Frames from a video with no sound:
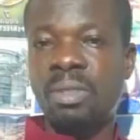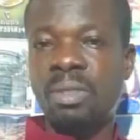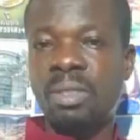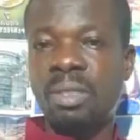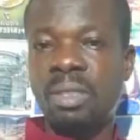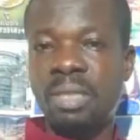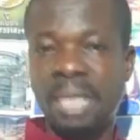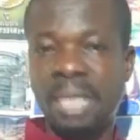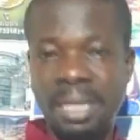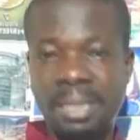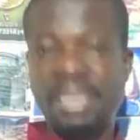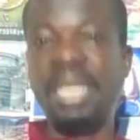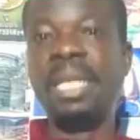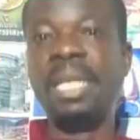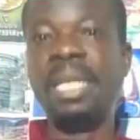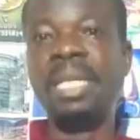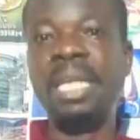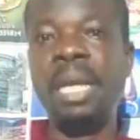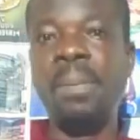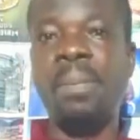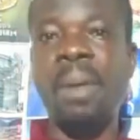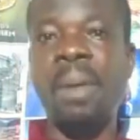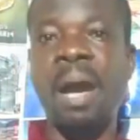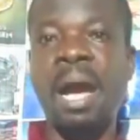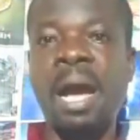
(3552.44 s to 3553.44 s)
ye ti ni ye
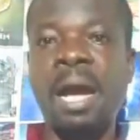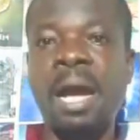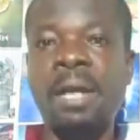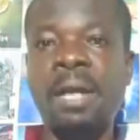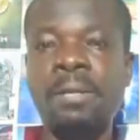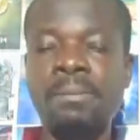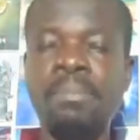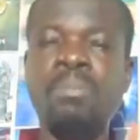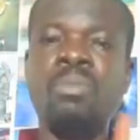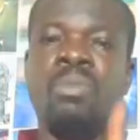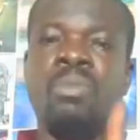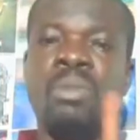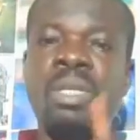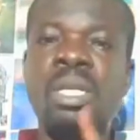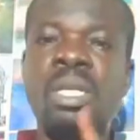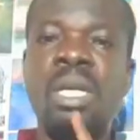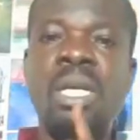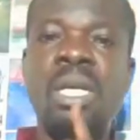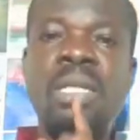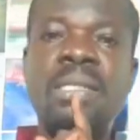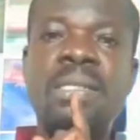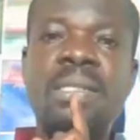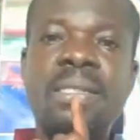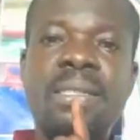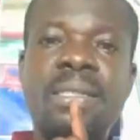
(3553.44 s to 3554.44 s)
pa
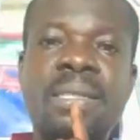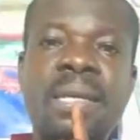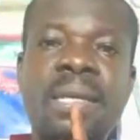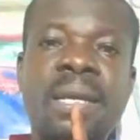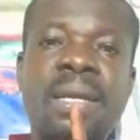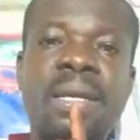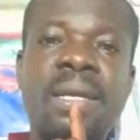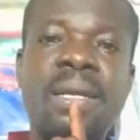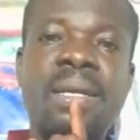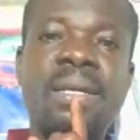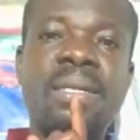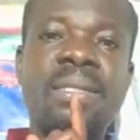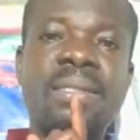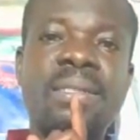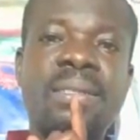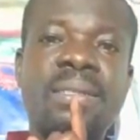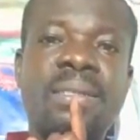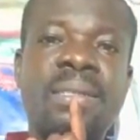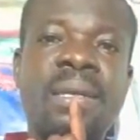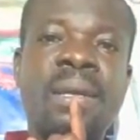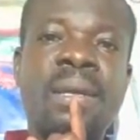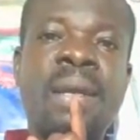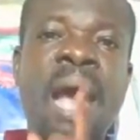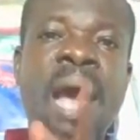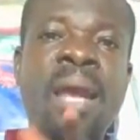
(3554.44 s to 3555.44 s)

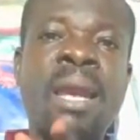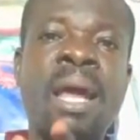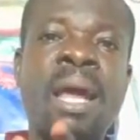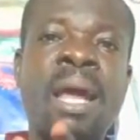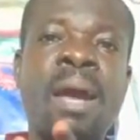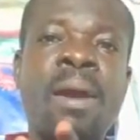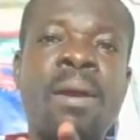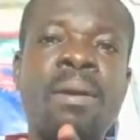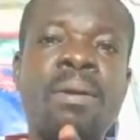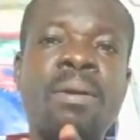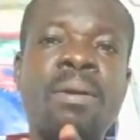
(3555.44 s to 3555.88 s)
se gana